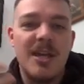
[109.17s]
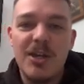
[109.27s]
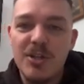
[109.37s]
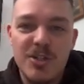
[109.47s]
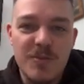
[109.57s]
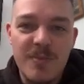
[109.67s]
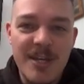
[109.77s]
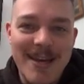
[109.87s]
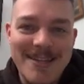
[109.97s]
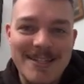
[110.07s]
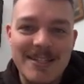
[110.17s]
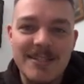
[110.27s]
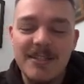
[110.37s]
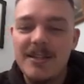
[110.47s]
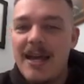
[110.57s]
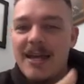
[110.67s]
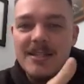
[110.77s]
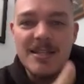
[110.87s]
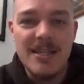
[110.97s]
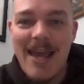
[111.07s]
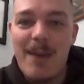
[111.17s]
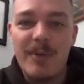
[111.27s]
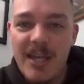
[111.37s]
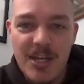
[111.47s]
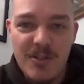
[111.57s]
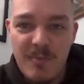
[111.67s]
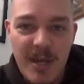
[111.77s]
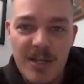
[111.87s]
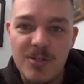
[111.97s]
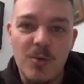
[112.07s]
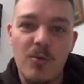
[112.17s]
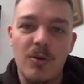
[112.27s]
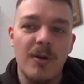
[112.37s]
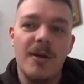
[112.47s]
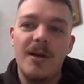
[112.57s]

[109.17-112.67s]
It could just be as easy as the application page or